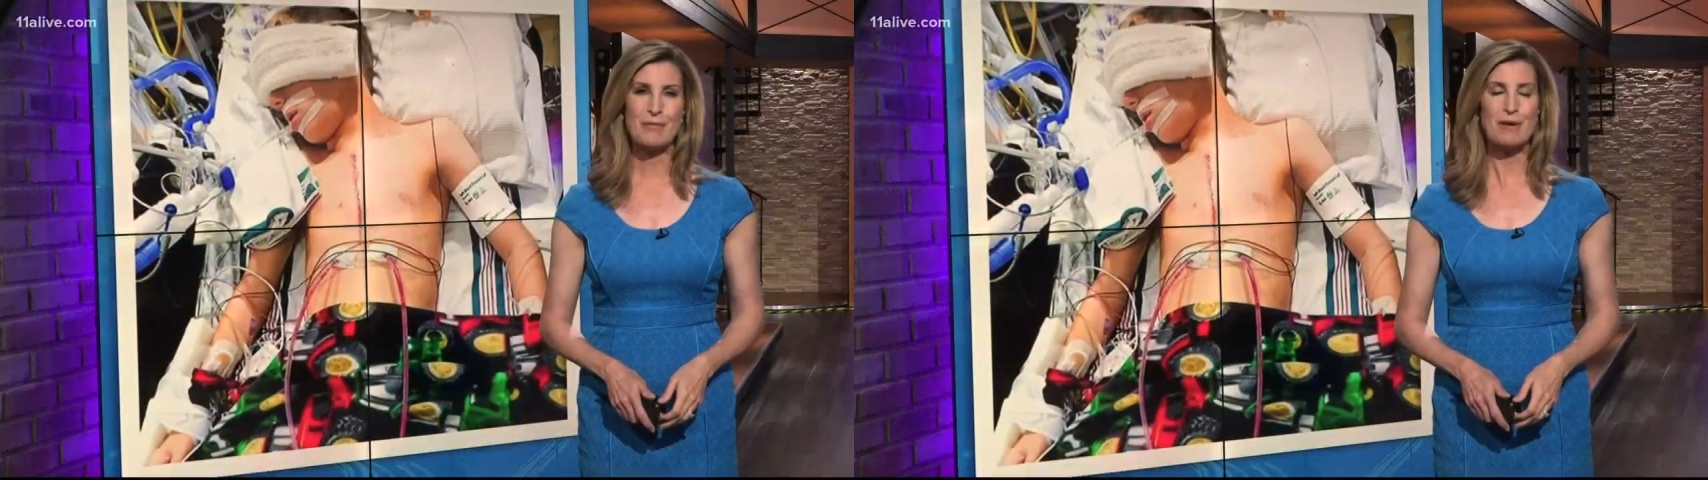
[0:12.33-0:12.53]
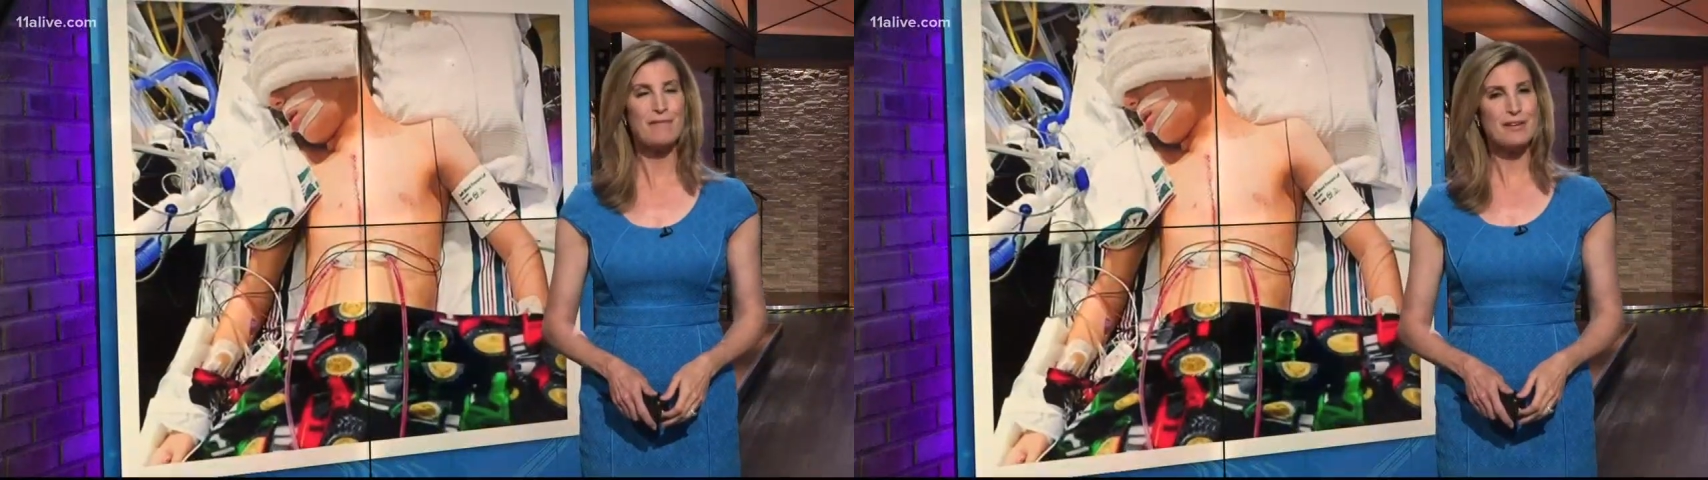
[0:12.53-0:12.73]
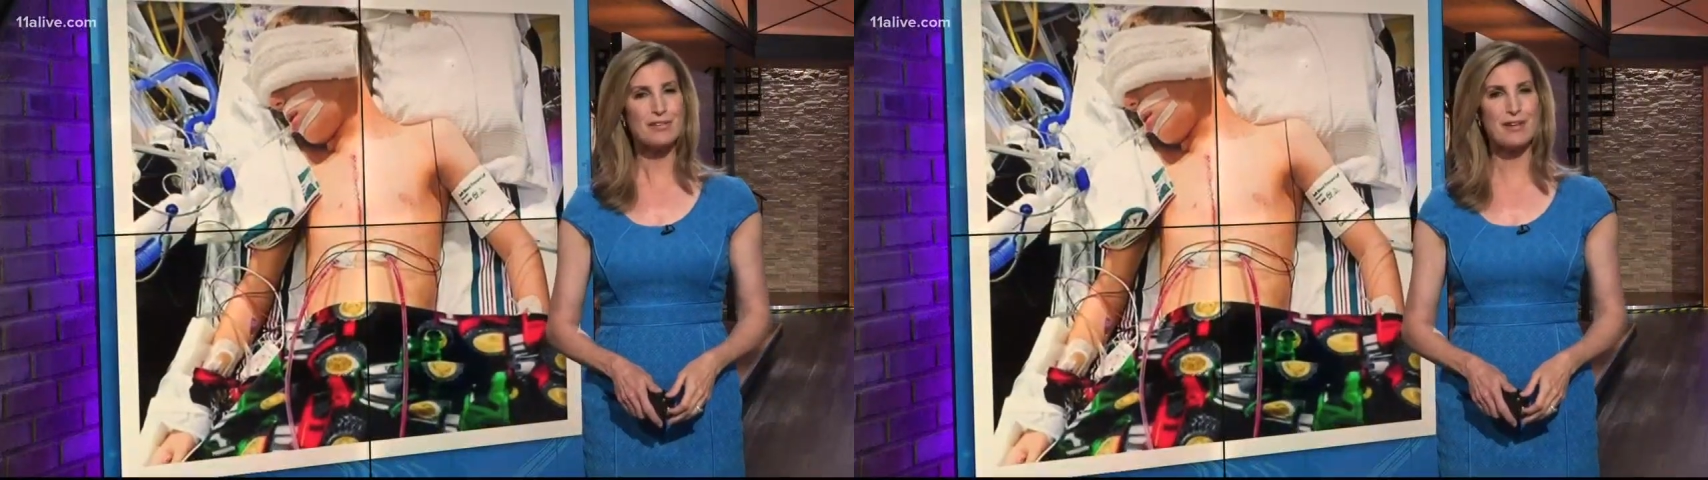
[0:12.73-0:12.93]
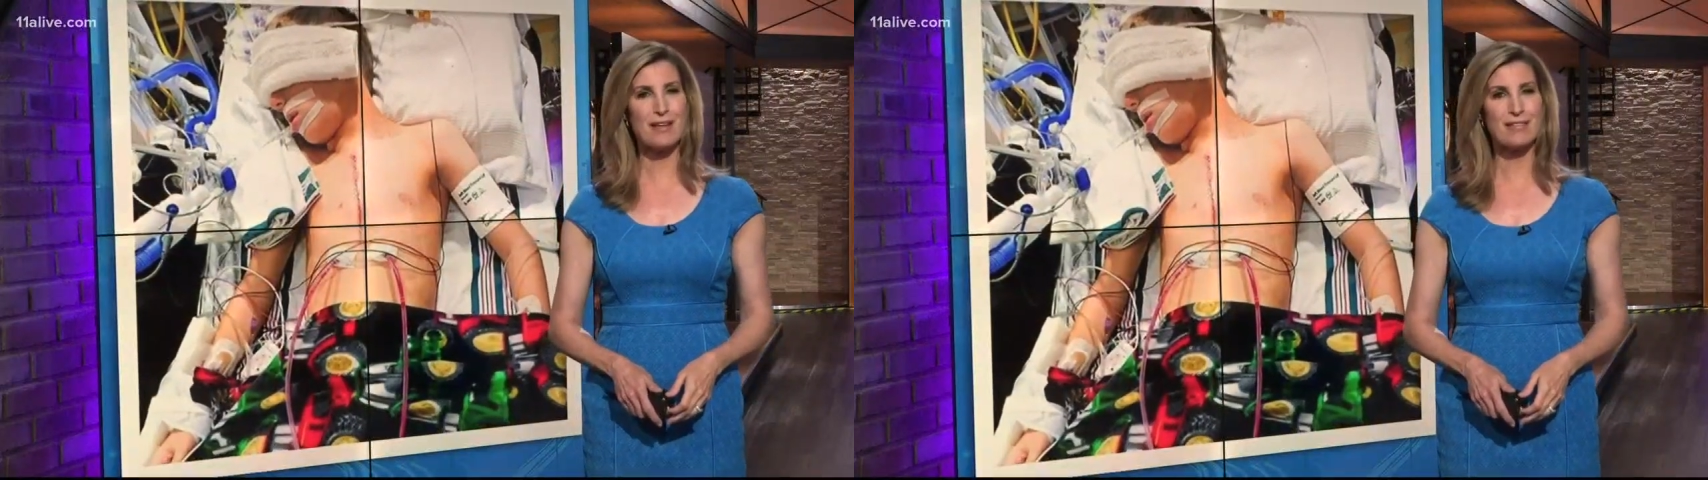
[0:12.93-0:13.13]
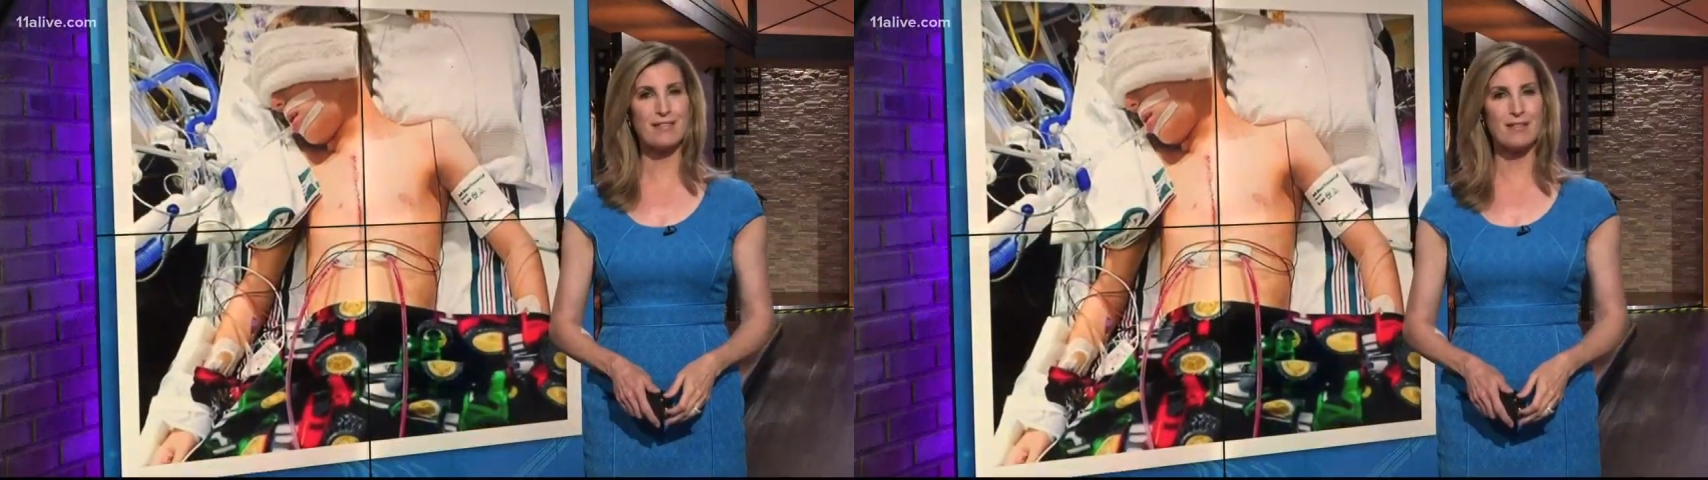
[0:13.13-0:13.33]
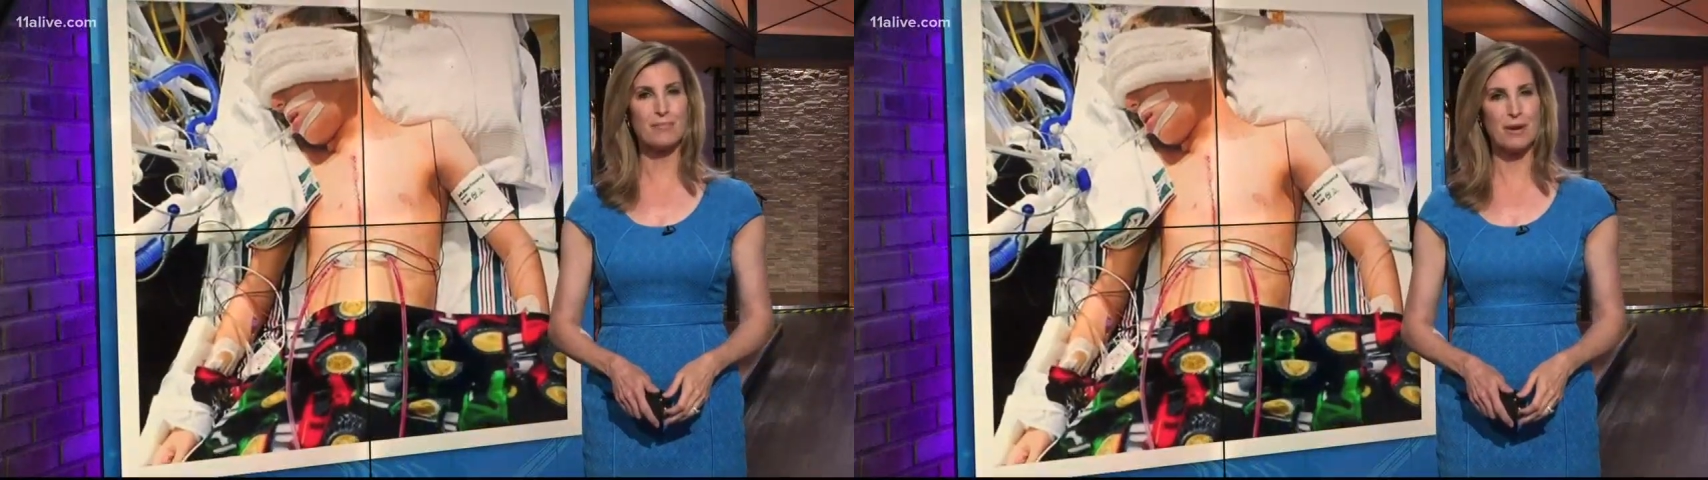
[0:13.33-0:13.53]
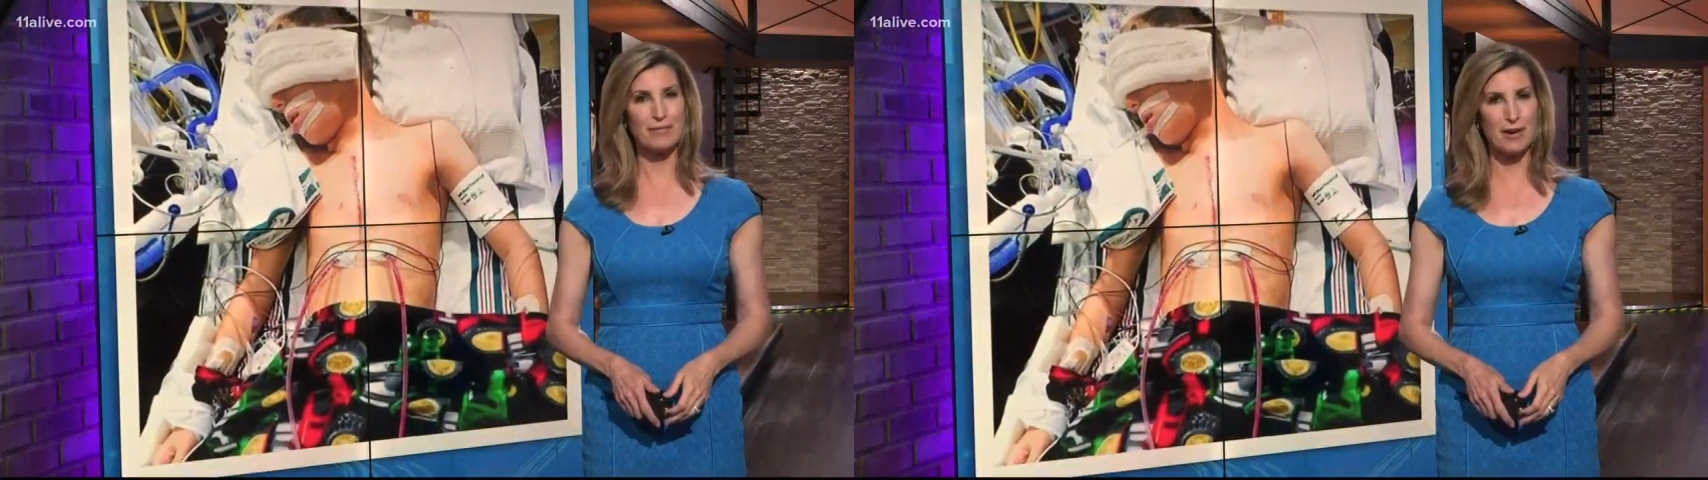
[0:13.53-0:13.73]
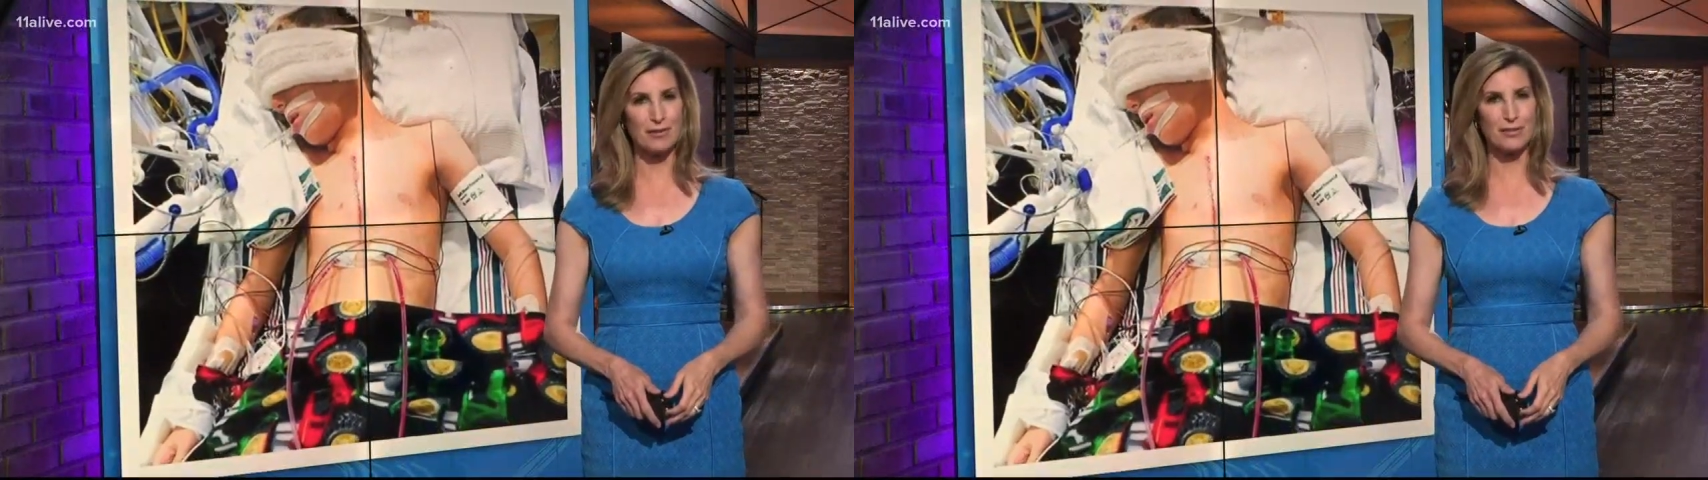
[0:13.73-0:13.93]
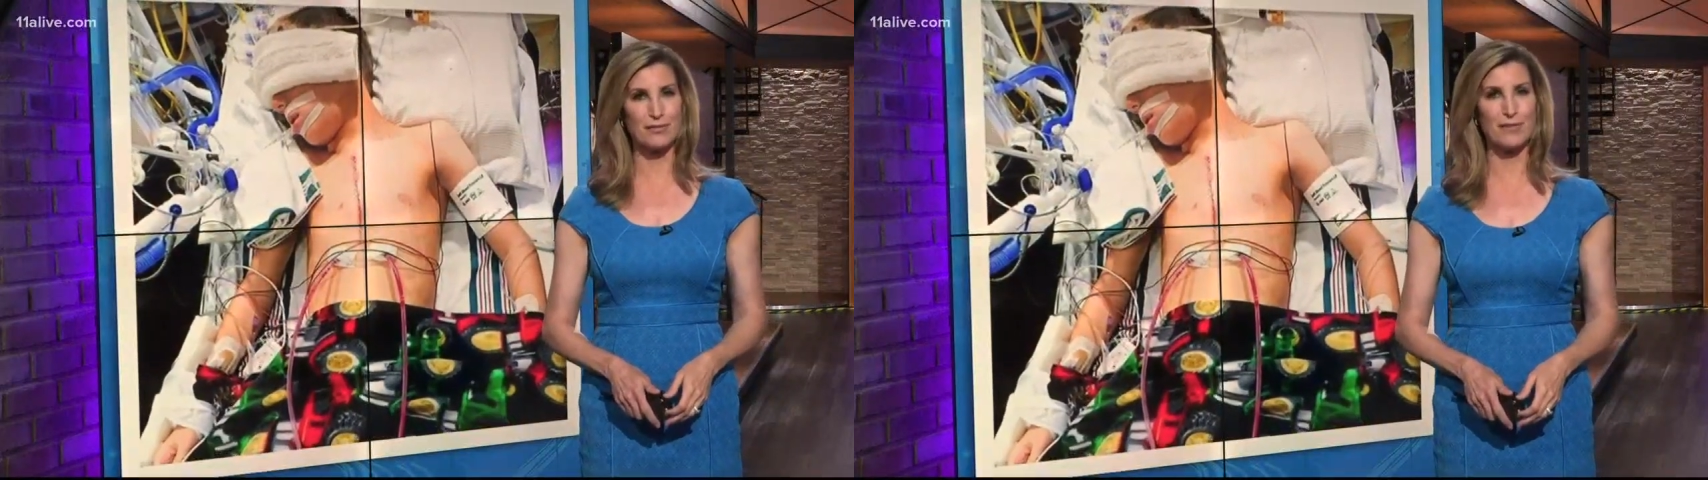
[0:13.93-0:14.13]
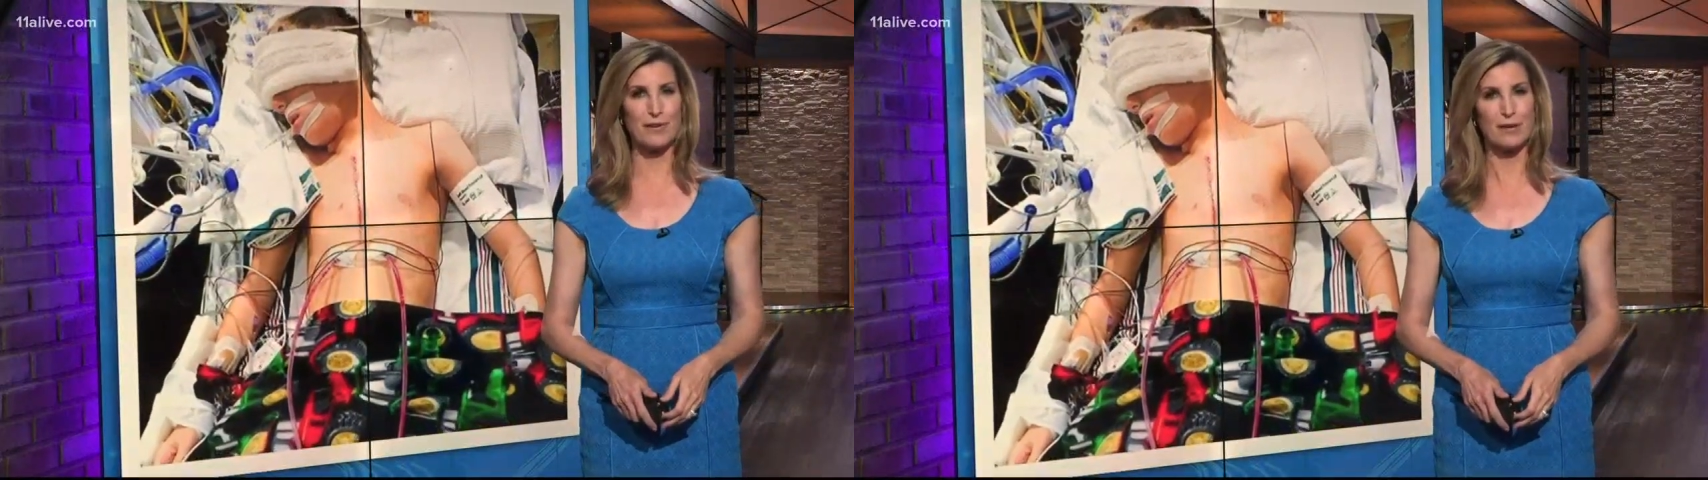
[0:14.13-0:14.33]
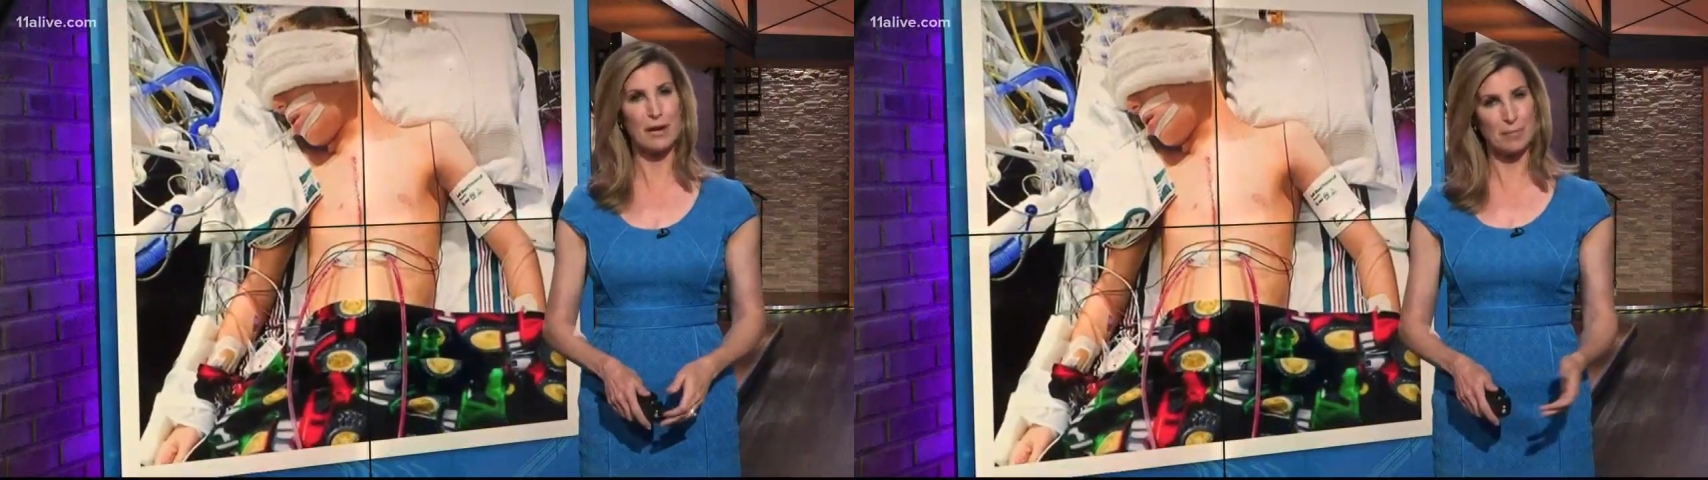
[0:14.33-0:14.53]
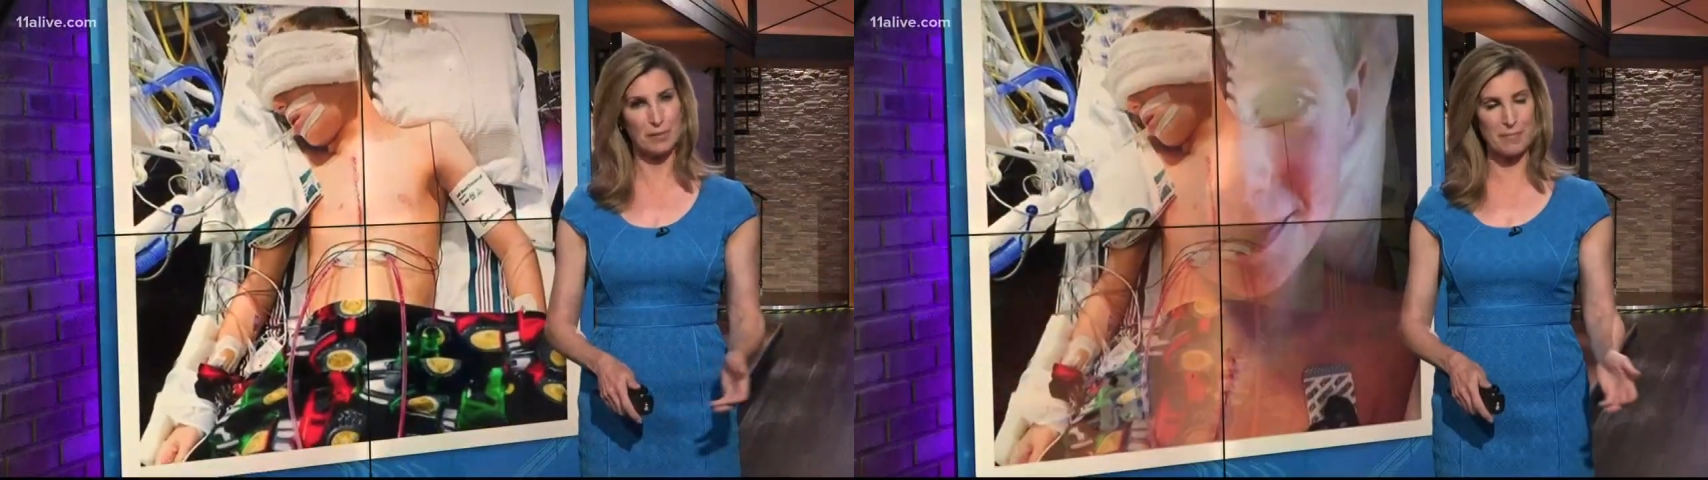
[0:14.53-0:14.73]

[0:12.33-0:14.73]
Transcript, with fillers: We featured Nathan on Brave Conquers Fear a couple of